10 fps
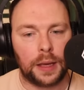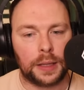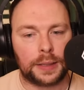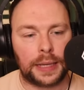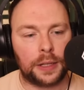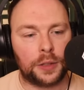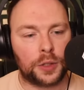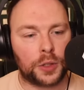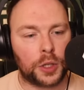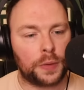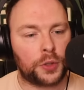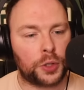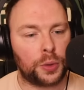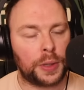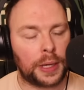Salah deserved
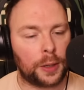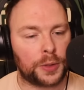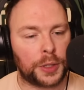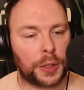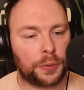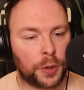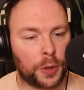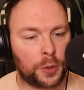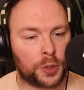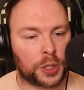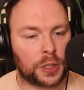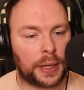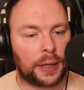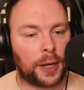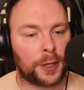two yellows in a row, just
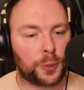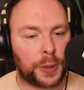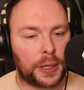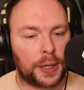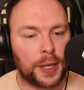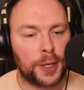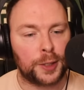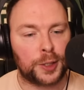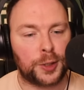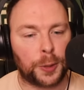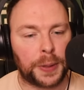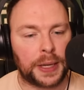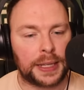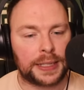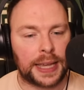like last week, stopping
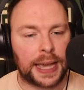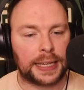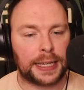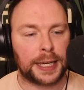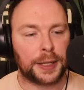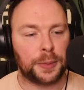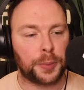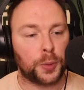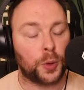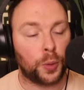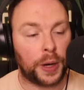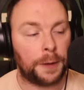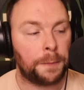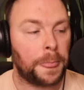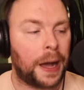an attack and kicking the ball
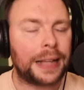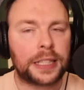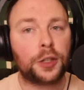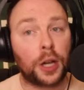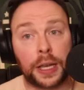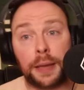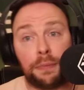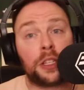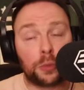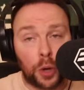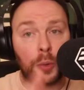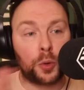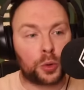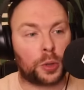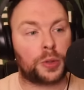away. I did, again, this is what I would
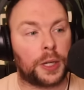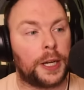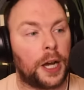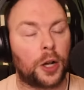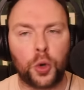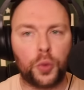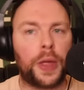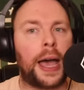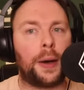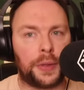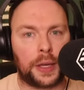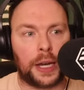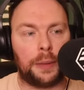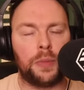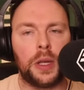also say. I called that out in the
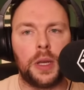game.